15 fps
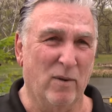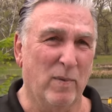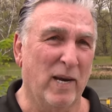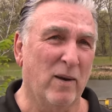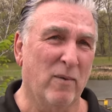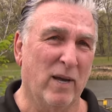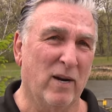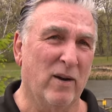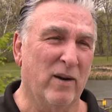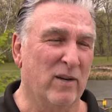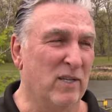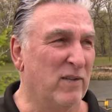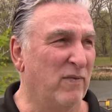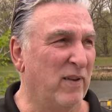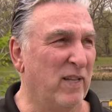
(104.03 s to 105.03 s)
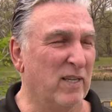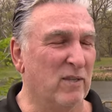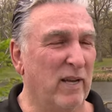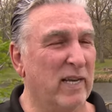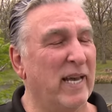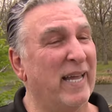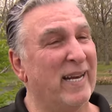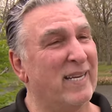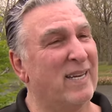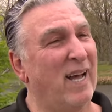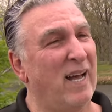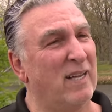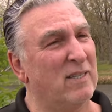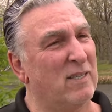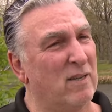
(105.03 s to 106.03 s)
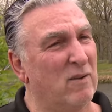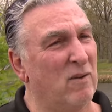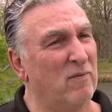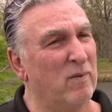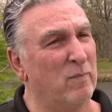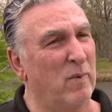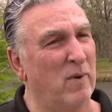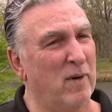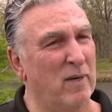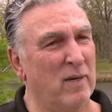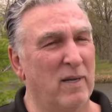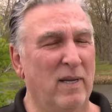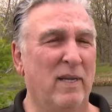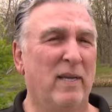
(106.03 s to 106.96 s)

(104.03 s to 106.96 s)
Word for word: But I didn't want to hurt his feelings, so I kind of tossed it overboard.